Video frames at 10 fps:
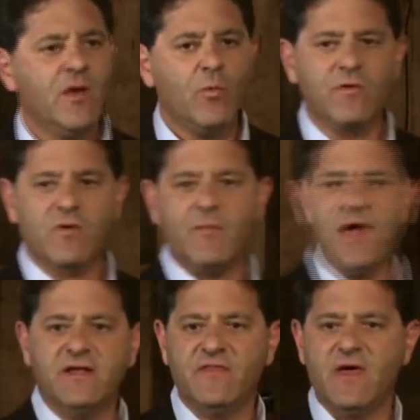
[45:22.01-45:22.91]
We
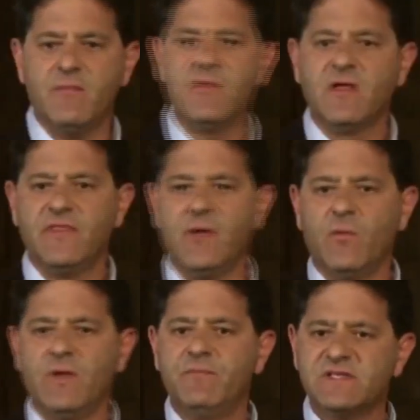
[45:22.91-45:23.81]
reminded them that
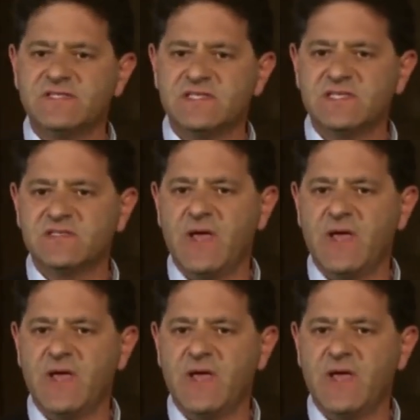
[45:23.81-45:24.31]
when businesses